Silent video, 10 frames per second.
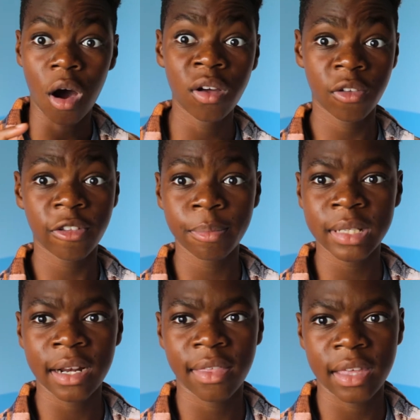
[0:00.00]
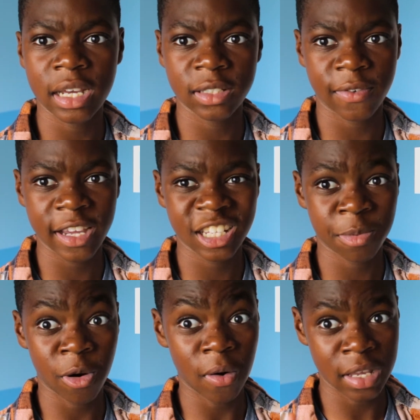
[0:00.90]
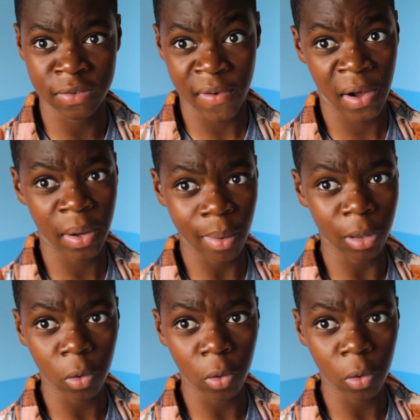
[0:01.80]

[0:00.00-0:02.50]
On the flip side of things, Vegas Pro is very well